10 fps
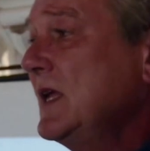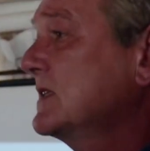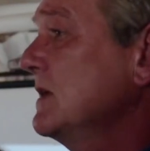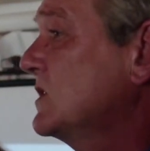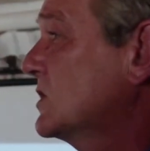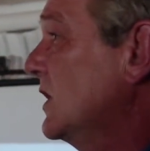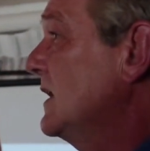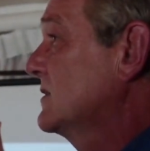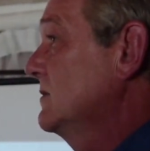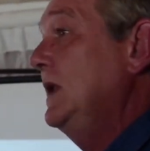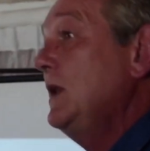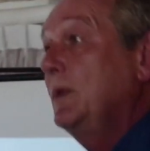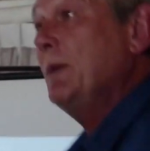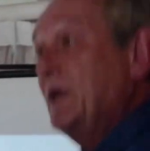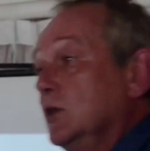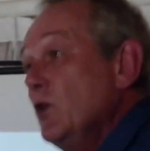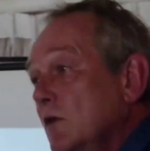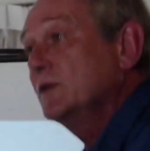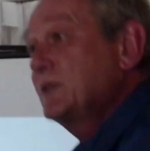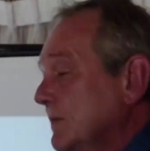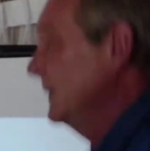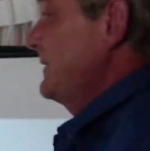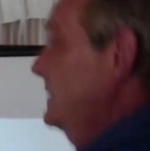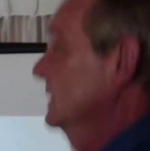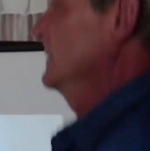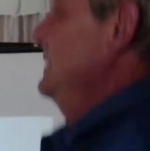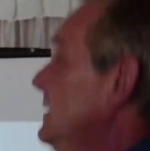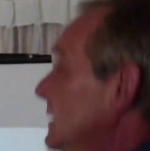need some stress. We need to be a bit nervous about things a